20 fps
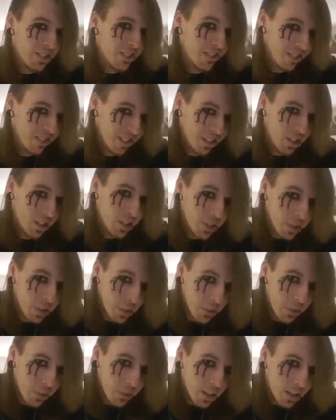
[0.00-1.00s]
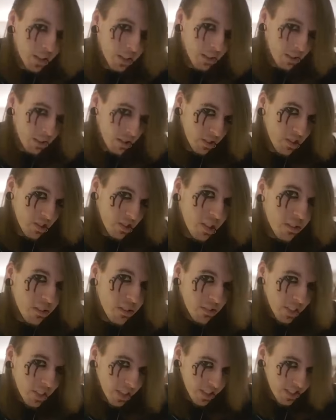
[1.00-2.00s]
not you, the
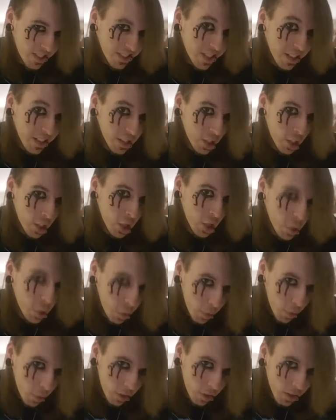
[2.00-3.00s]
stuff that is not you.